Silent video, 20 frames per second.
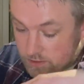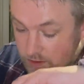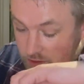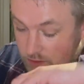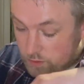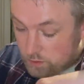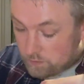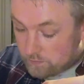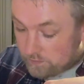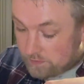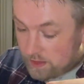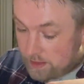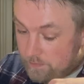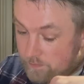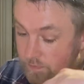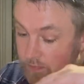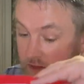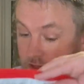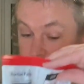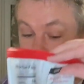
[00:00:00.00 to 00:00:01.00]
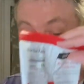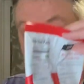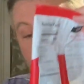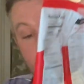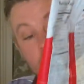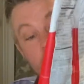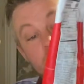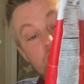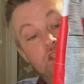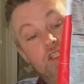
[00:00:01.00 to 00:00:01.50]
2 of them.
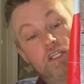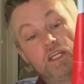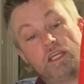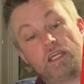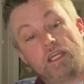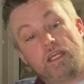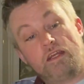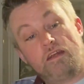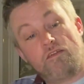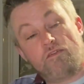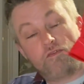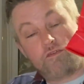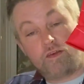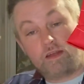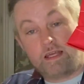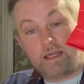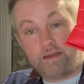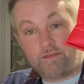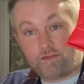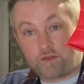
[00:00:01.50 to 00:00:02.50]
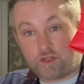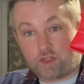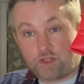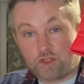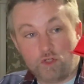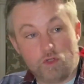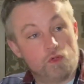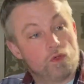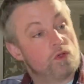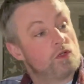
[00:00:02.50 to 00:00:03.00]
Chicken flavoured
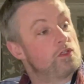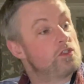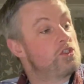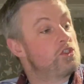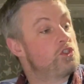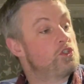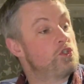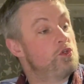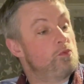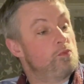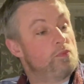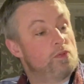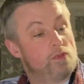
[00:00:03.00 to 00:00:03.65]
noodle soup.